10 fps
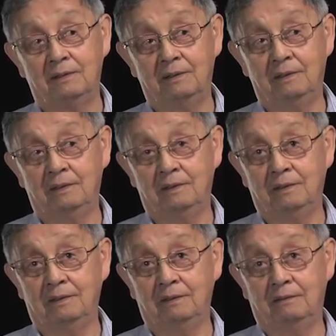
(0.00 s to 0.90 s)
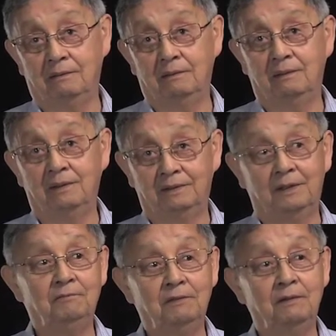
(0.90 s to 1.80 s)
And there's
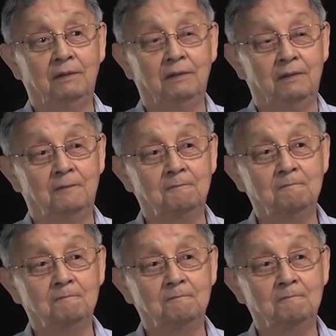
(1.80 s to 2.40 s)
stuff in there.